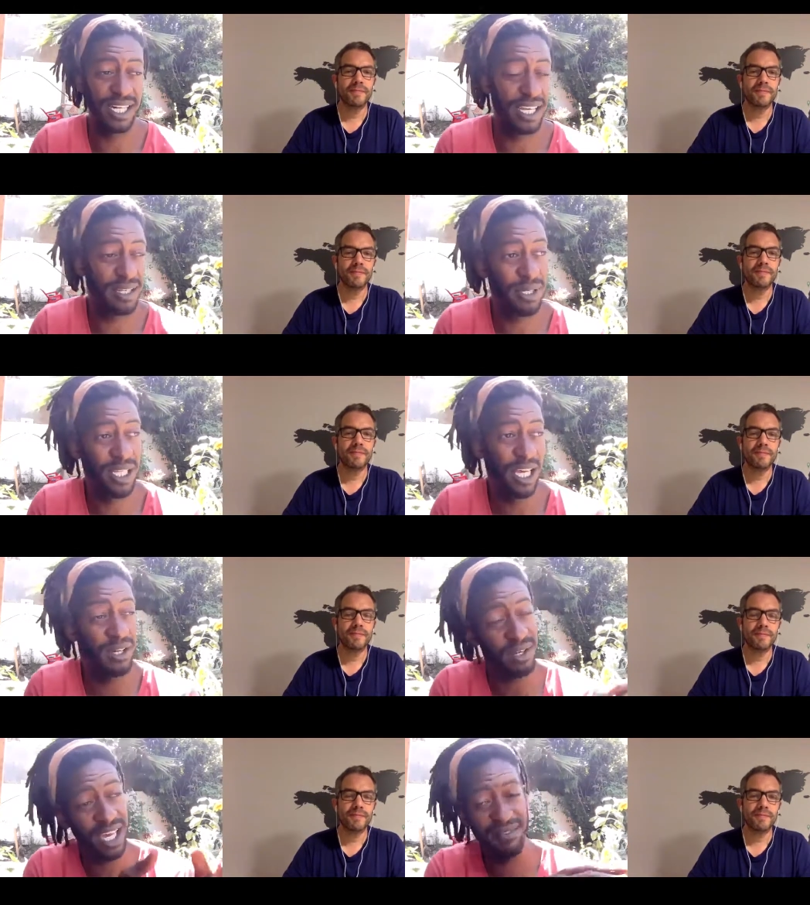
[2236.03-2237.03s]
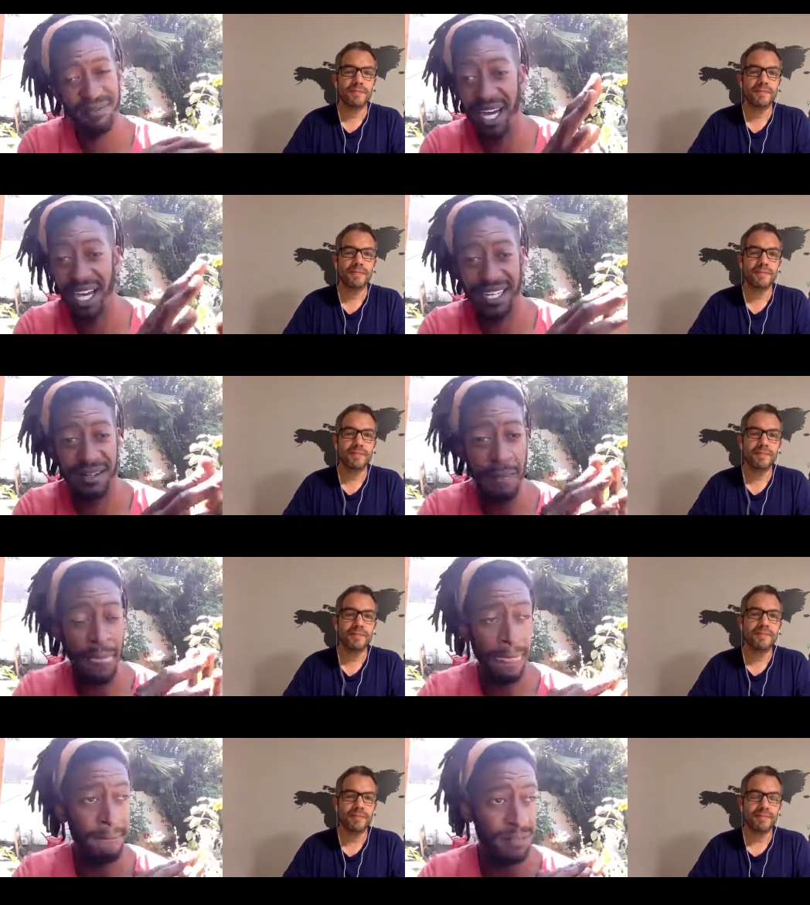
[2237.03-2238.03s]
Speaker 1: I could be like, okay, fine.
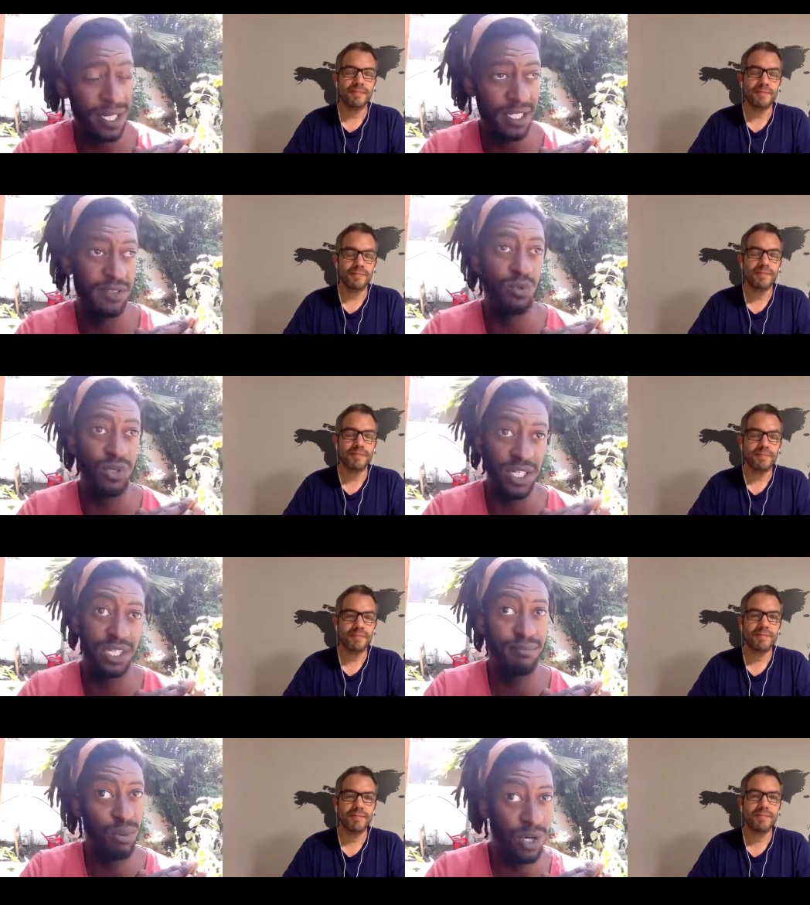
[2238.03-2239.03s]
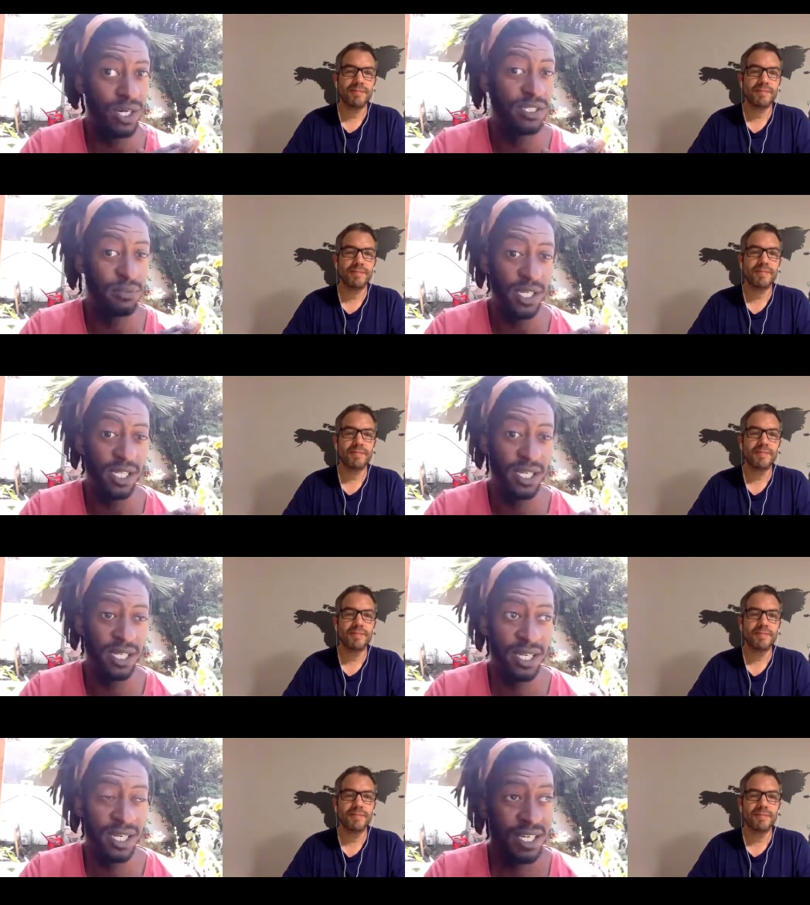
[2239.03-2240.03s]
Mm. But it's really important to me that
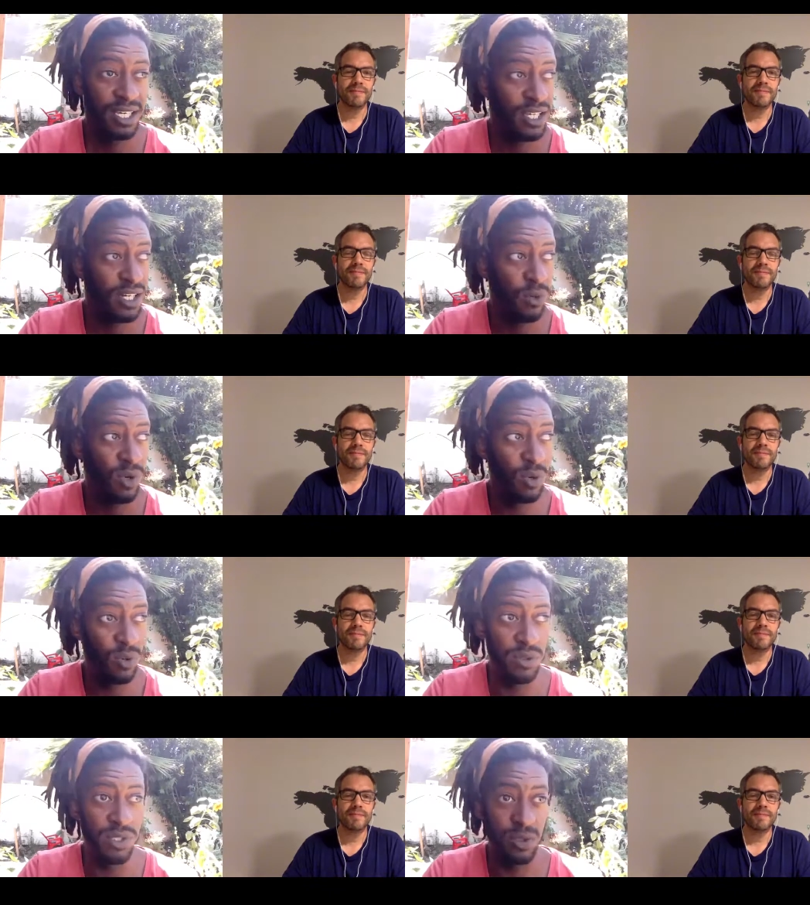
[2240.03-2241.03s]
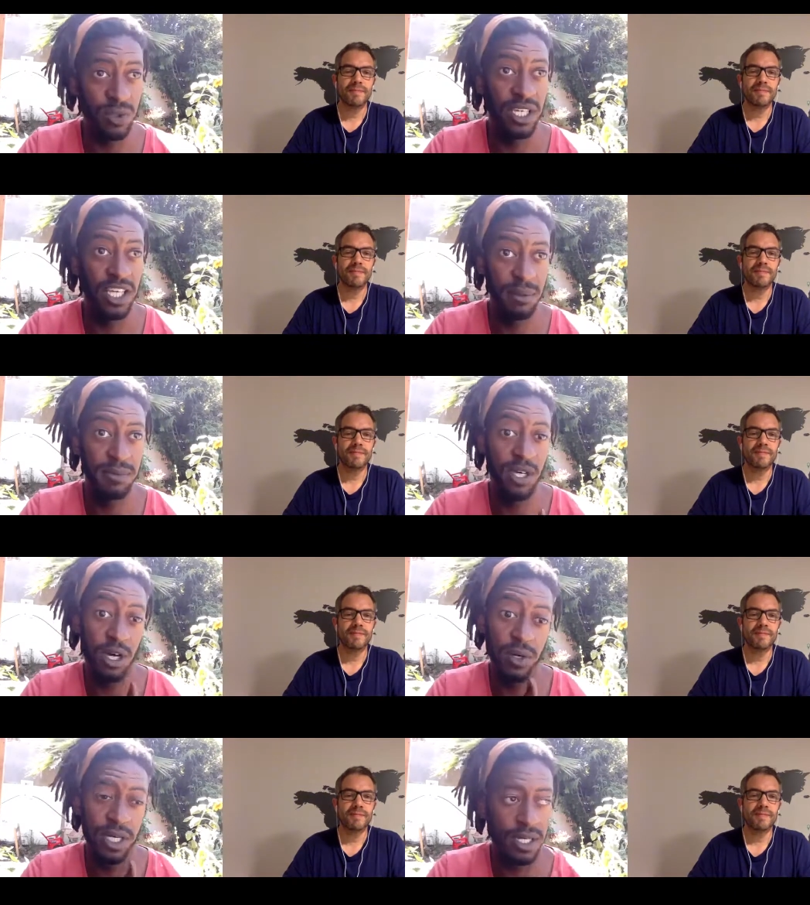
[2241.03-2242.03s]
you know what we were doing keeps
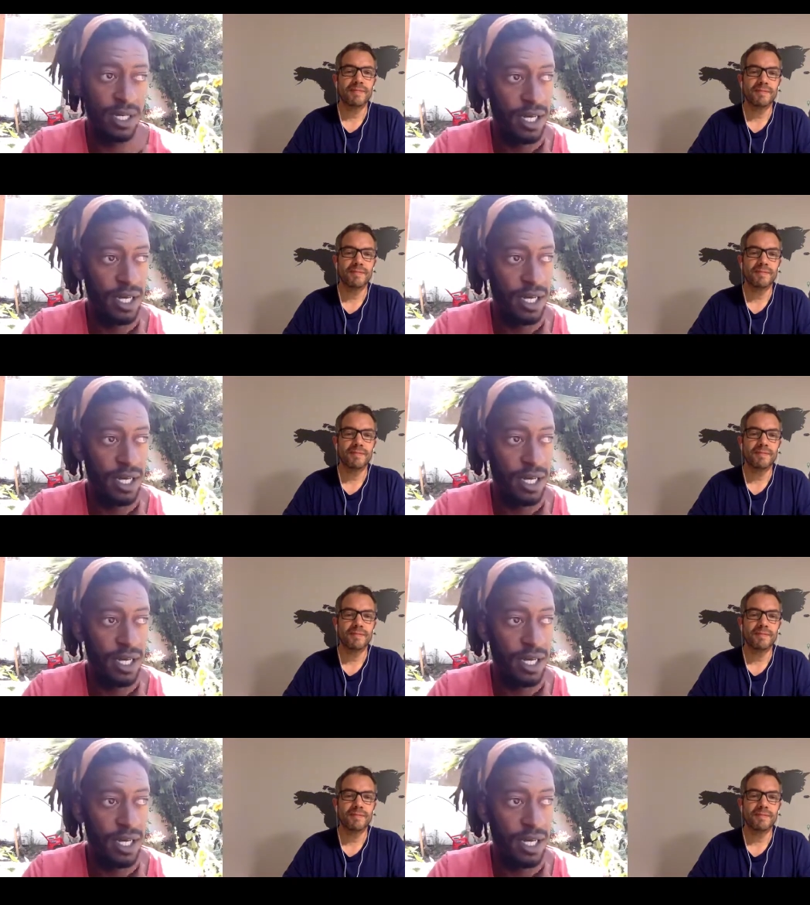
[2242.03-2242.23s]
going.